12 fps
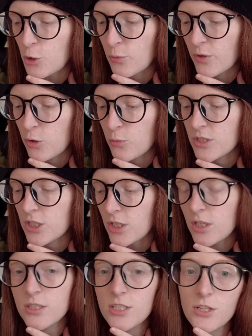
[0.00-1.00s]
or will you
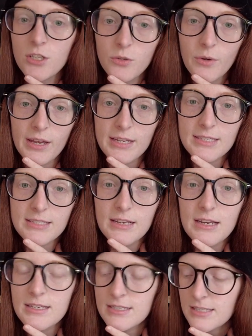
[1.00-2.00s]
return to the US
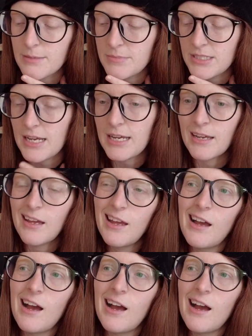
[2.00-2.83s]
someday?